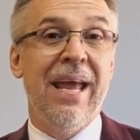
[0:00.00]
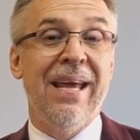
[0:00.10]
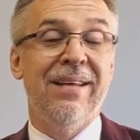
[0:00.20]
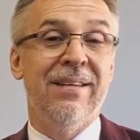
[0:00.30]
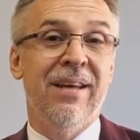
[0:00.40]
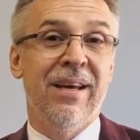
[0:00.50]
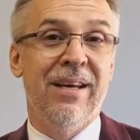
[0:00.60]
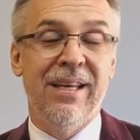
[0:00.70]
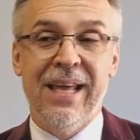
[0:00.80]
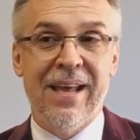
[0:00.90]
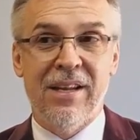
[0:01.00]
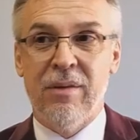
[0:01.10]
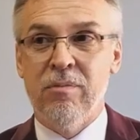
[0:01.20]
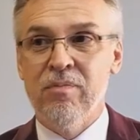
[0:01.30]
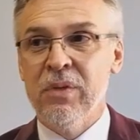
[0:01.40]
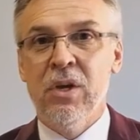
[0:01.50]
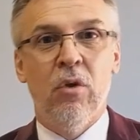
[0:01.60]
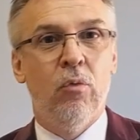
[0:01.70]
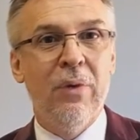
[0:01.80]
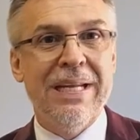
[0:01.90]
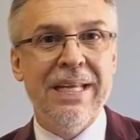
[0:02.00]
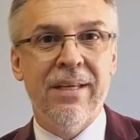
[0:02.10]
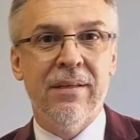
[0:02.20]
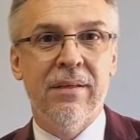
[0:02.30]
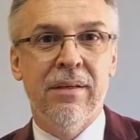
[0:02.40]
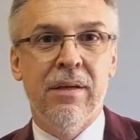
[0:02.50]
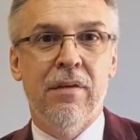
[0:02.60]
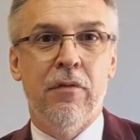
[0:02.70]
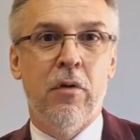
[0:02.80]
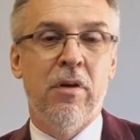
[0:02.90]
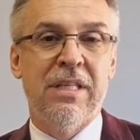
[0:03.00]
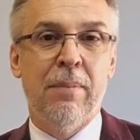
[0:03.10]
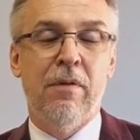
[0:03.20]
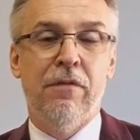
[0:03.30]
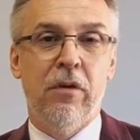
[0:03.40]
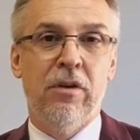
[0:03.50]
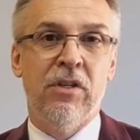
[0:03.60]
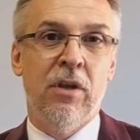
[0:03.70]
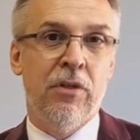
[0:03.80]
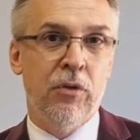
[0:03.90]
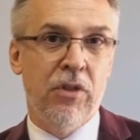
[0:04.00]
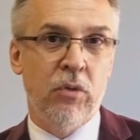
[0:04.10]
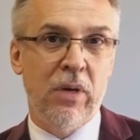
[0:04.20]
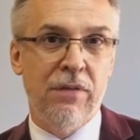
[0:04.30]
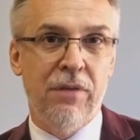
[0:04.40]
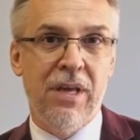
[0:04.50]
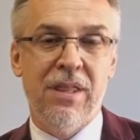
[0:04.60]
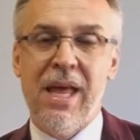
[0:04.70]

and it had a reading for December 1st through the 25th,